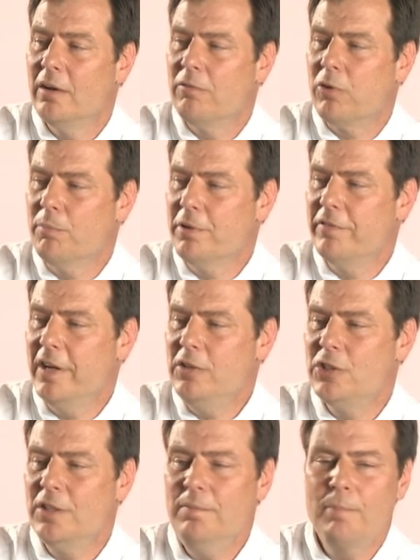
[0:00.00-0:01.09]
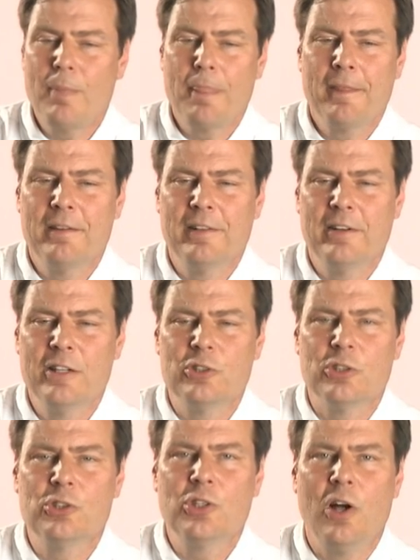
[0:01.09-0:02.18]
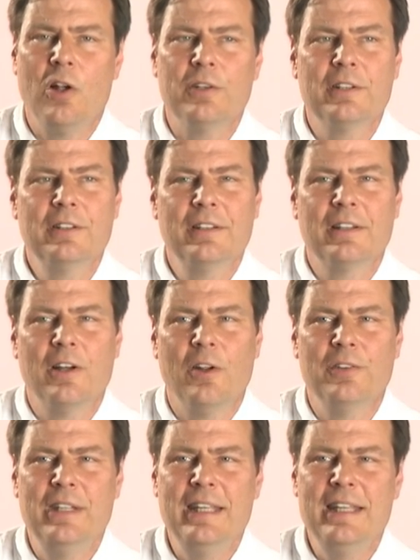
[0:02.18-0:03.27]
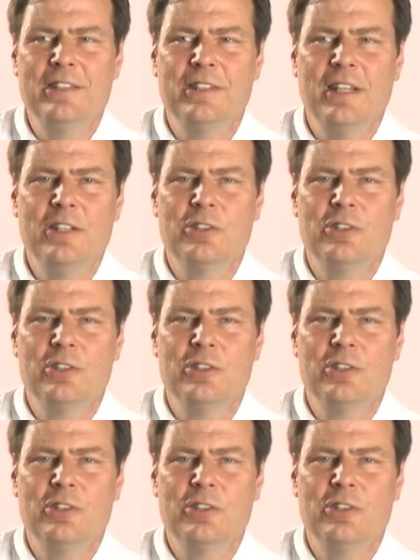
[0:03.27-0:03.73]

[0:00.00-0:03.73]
For prevention, there is a salt called DEC